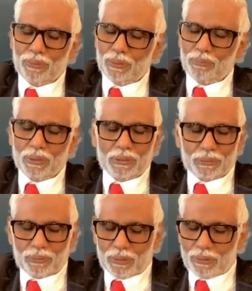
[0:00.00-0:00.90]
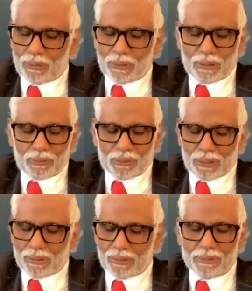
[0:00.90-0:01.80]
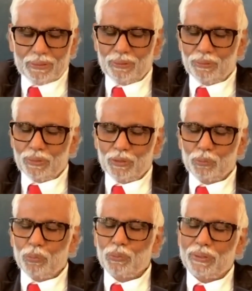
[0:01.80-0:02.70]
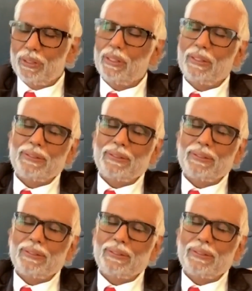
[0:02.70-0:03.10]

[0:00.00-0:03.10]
to it because so that it can listen to this music.